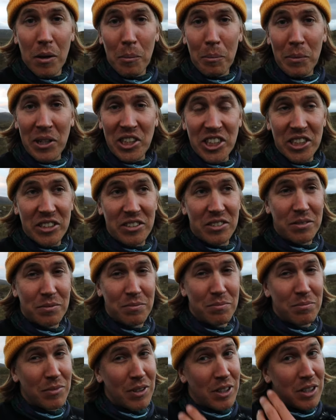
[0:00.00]
Midges,
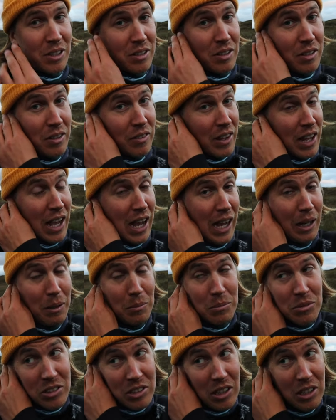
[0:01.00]
they
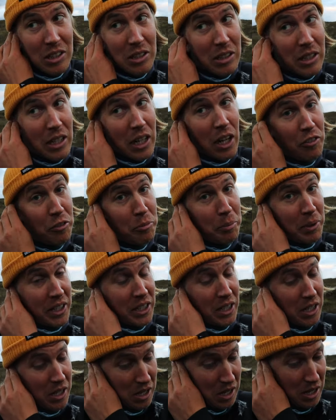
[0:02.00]
absolutely love me.
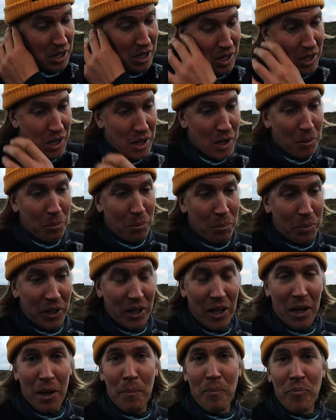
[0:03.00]
But
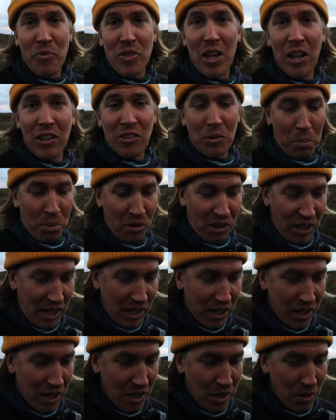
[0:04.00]
um, it's a
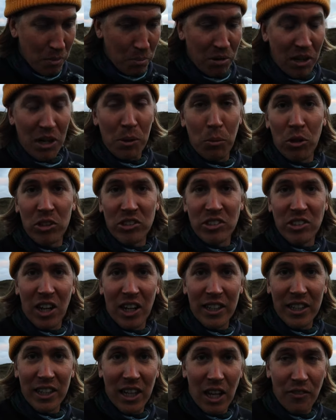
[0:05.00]
pretty, pretty
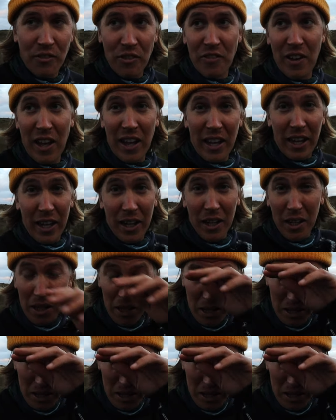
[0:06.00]
one-sided love affair here.